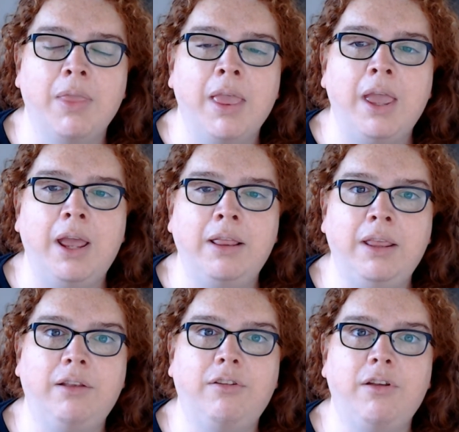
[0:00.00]
And
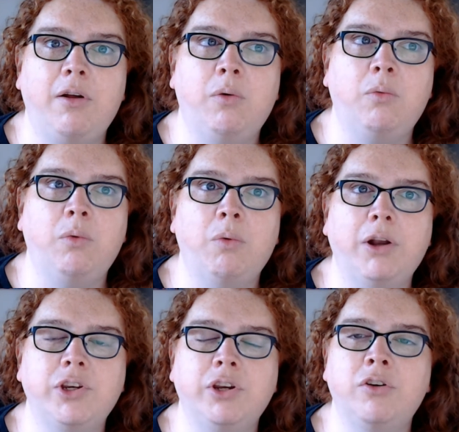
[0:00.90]
then so we're
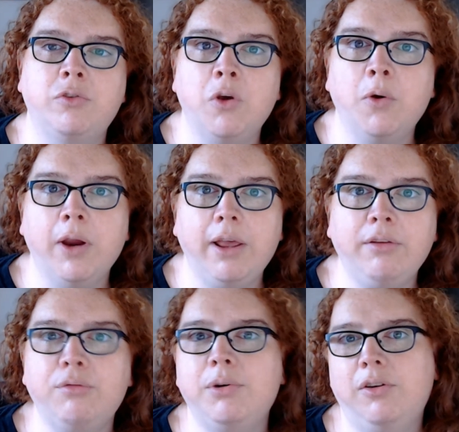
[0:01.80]
watching
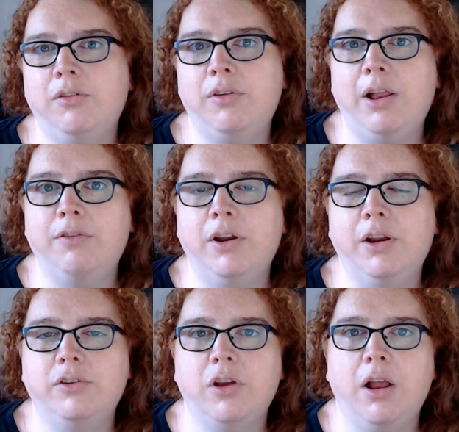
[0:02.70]
Notorious, which is Alfred
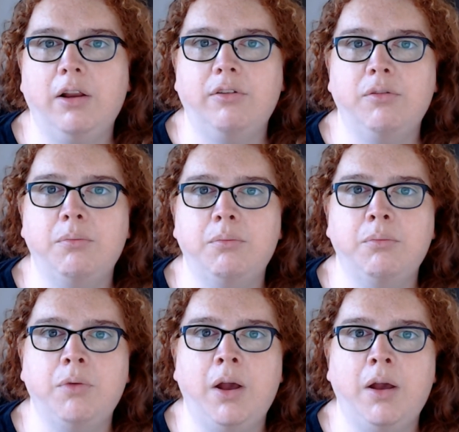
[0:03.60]
Hitchcock's
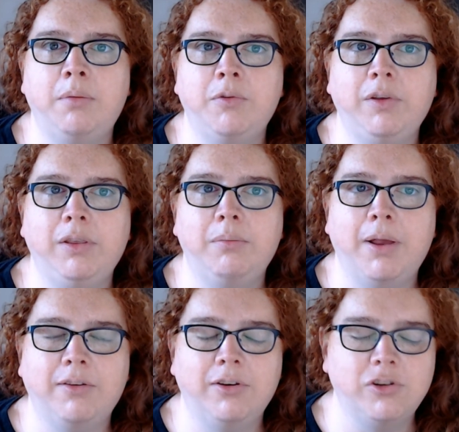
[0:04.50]
uh, movie, my
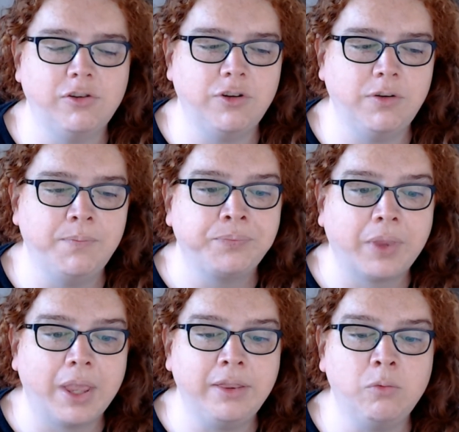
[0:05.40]
suggestion.
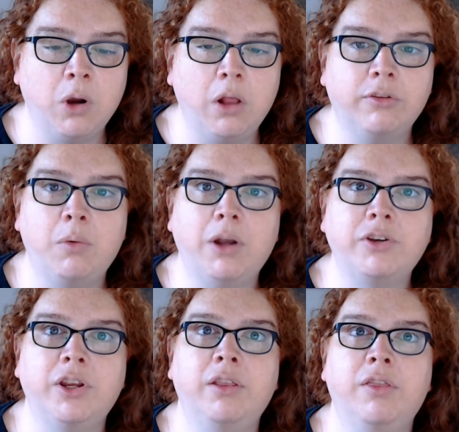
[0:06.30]
And then we're also
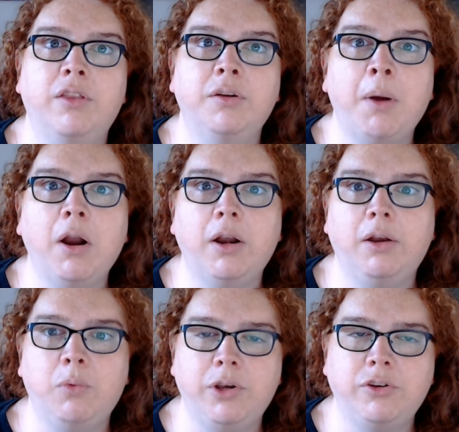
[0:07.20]
watching The
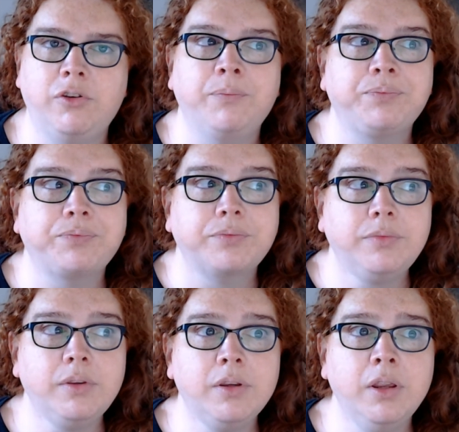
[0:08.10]
Departed, which
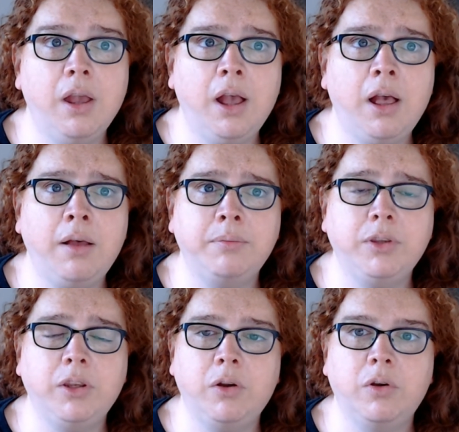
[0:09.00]
um,
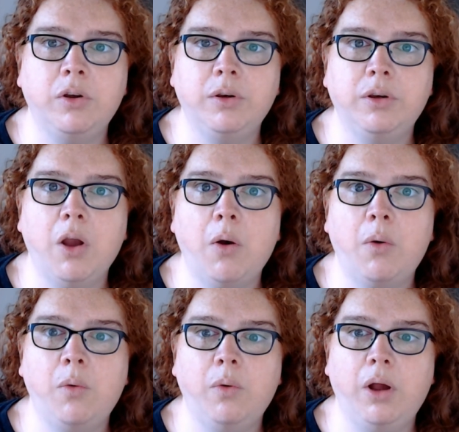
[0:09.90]
you know could
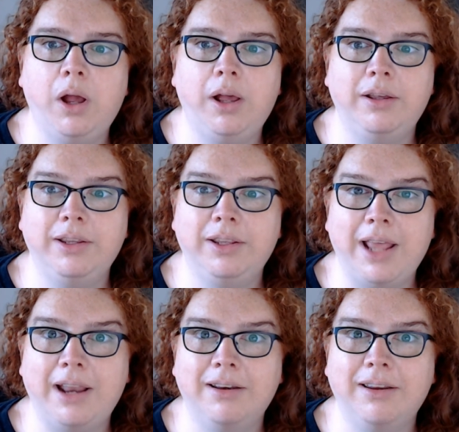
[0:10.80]
go uh, in
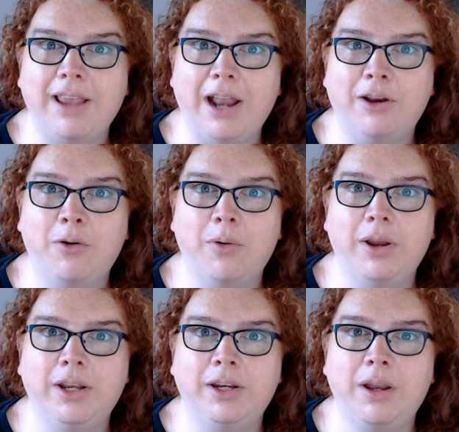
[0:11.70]
that
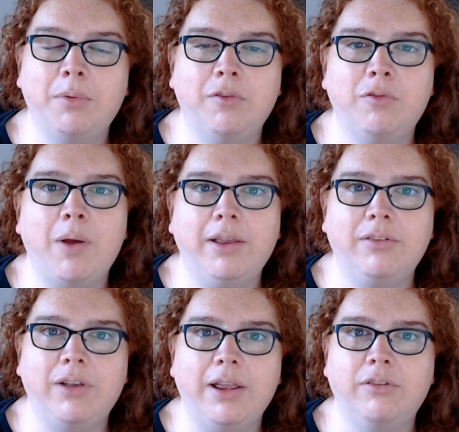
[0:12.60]
category in a number of
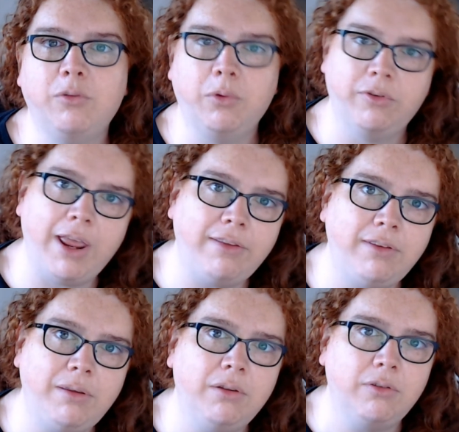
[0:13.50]
ways, like a
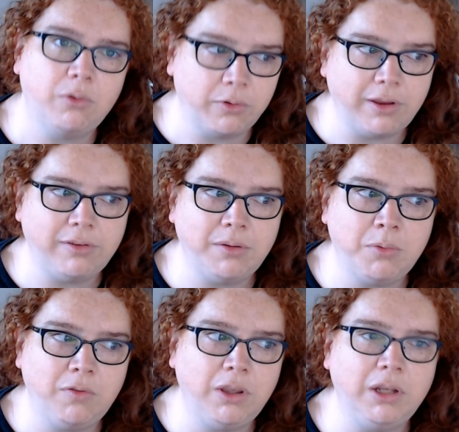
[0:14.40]
Scorsese Scorsese
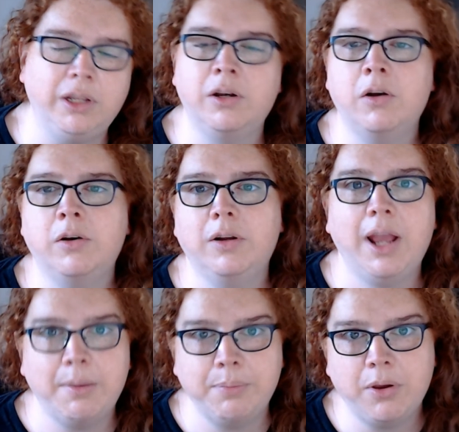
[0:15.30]
movie, Leonardo
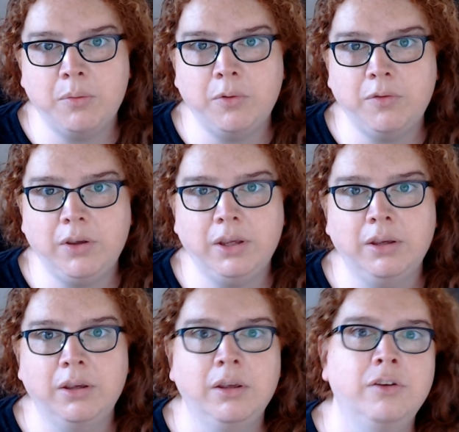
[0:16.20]
DiCaprio movie,
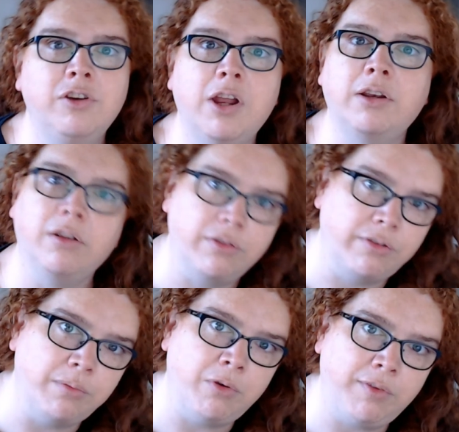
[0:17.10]
Jack
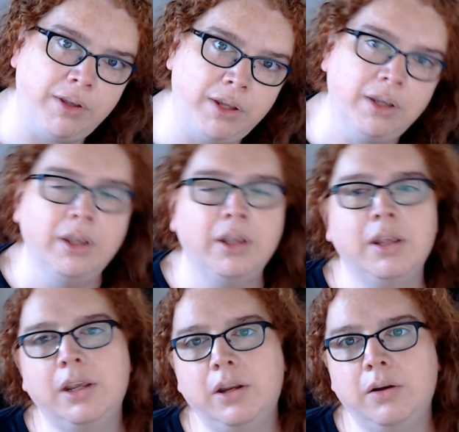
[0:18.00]
Nicholson movie,
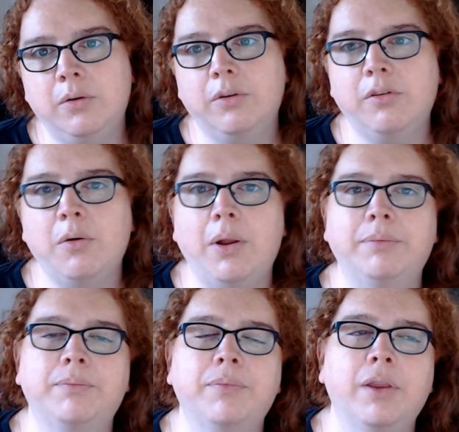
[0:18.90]
you know, so on.
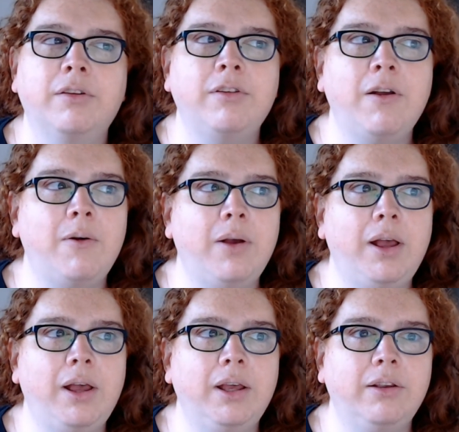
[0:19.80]
So
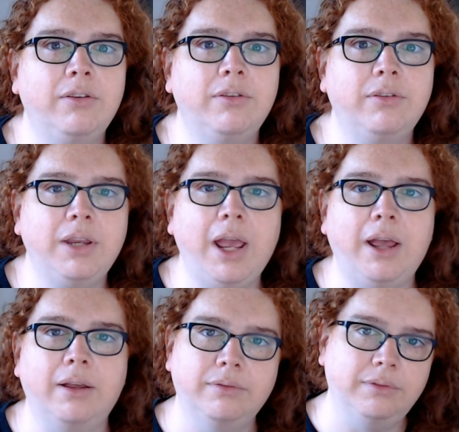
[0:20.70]
uh, it's yeah,
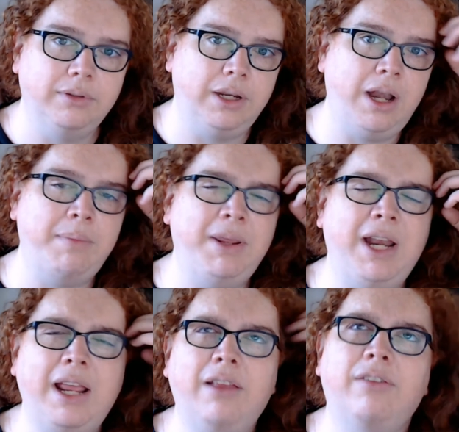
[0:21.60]
and I mean, I
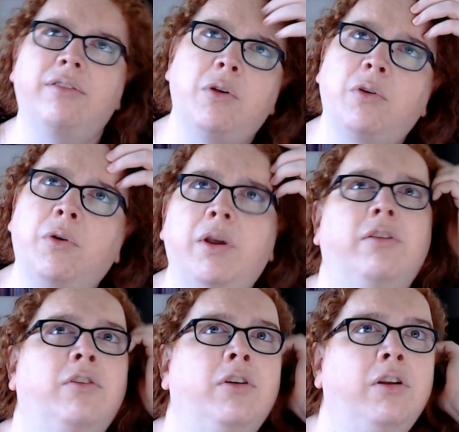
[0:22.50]
guess Notorious
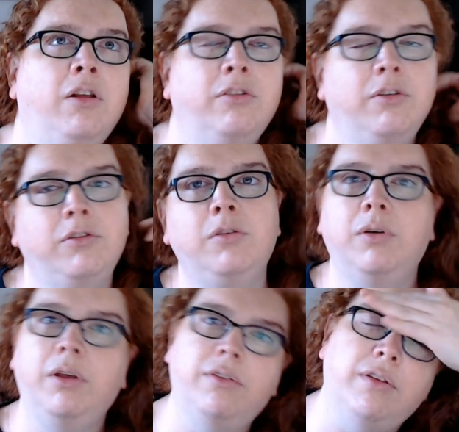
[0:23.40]
could also too,
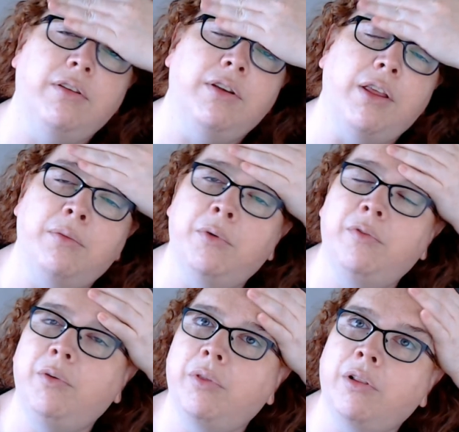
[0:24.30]
because it's another
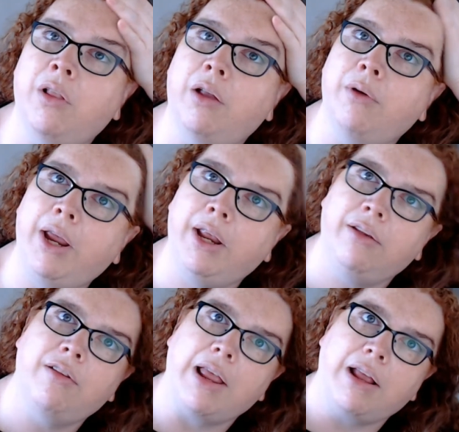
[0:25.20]
movie with Claude
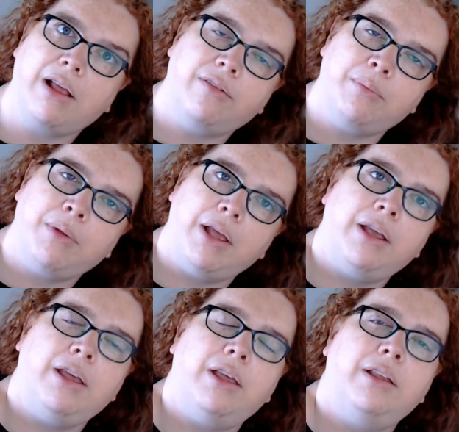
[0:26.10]
Rains, like
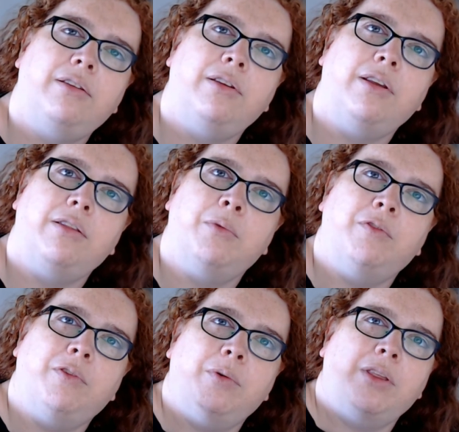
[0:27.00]
Casablanca. It's another
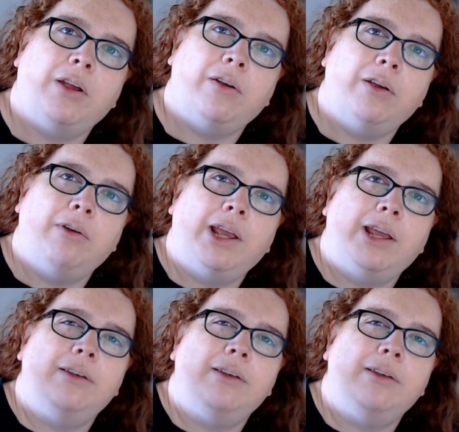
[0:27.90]
movie with Cary Grant.